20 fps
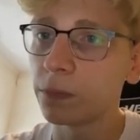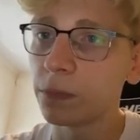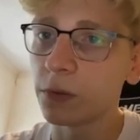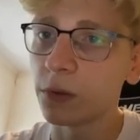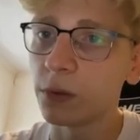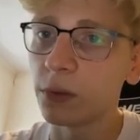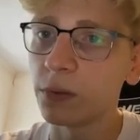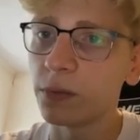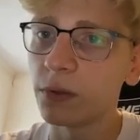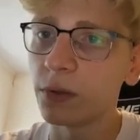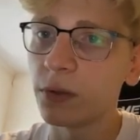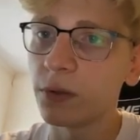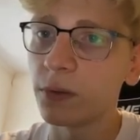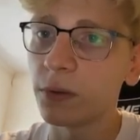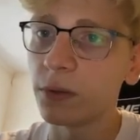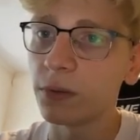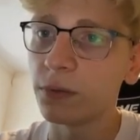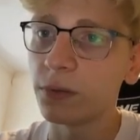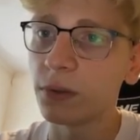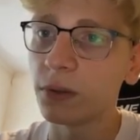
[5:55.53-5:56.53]
And if
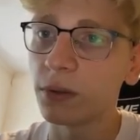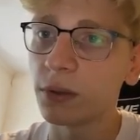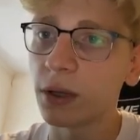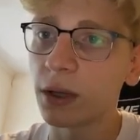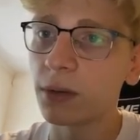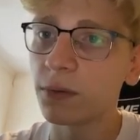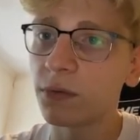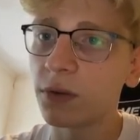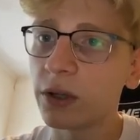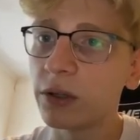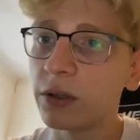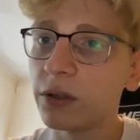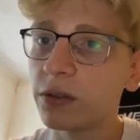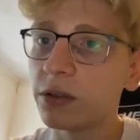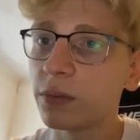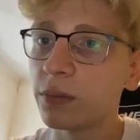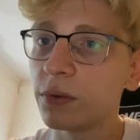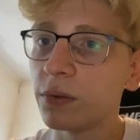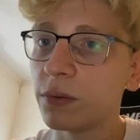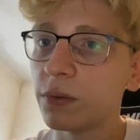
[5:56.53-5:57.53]
you can't find the
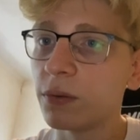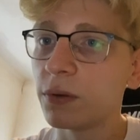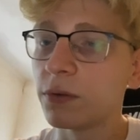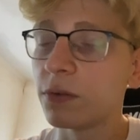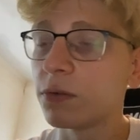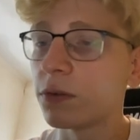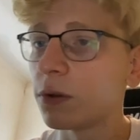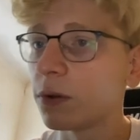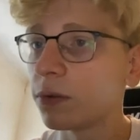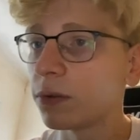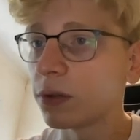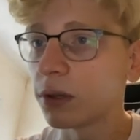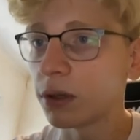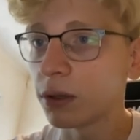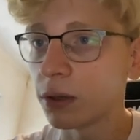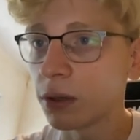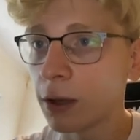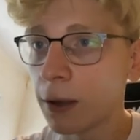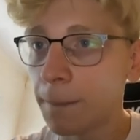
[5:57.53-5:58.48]
activity with a flow state,